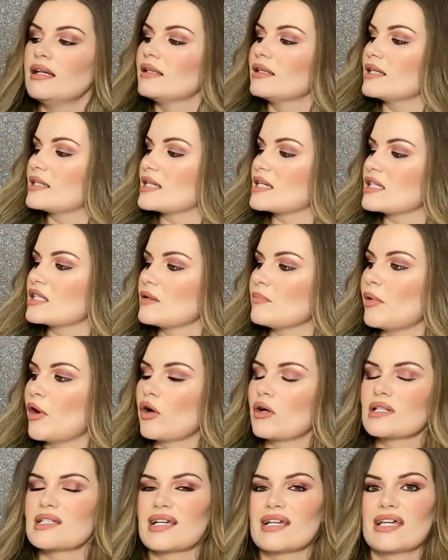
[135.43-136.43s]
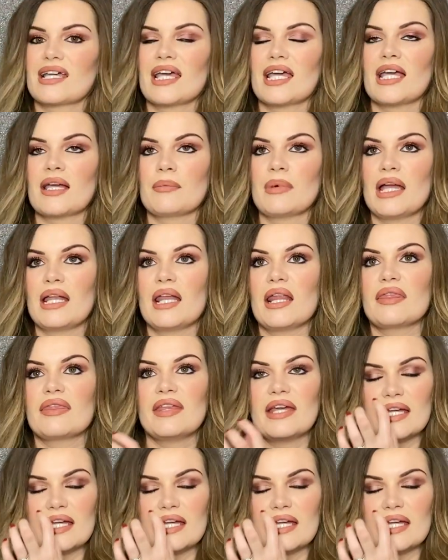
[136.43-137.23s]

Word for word: This is the box it came in.